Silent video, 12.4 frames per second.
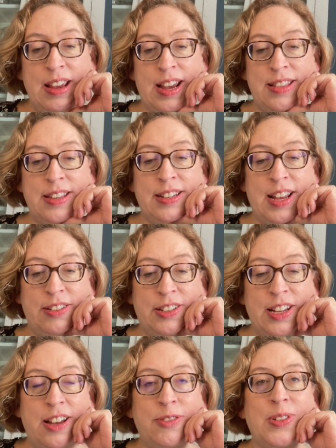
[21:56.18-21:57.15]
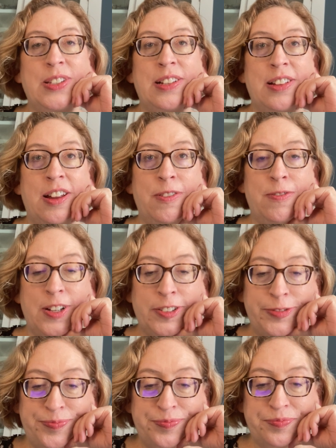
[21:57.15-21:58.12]
And the downtown was a lot of
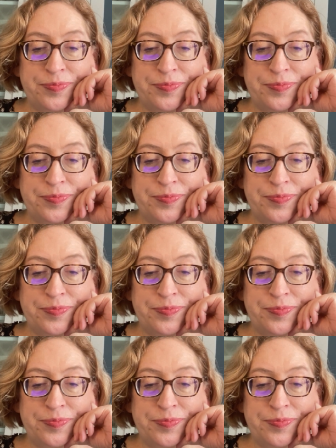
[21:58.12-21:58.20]
fun.